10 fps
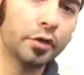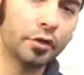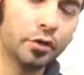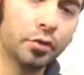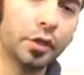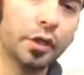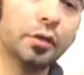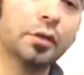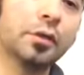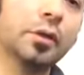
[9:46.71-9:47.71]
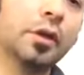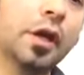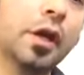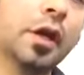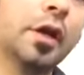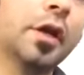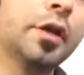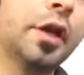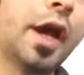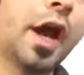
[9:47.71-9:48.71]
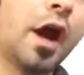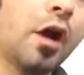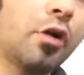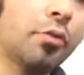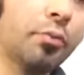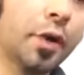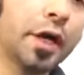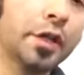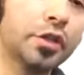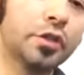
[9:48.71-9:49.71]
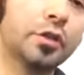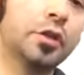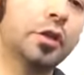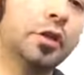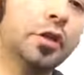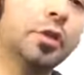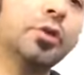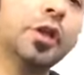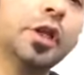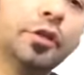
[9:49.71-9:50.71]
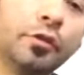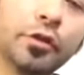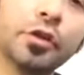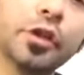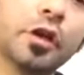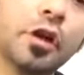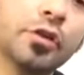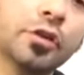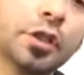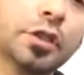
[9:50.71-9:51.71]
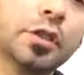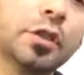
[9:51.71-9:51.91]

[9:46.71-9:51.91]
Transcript: doing and how much you will need to fill the cartridge,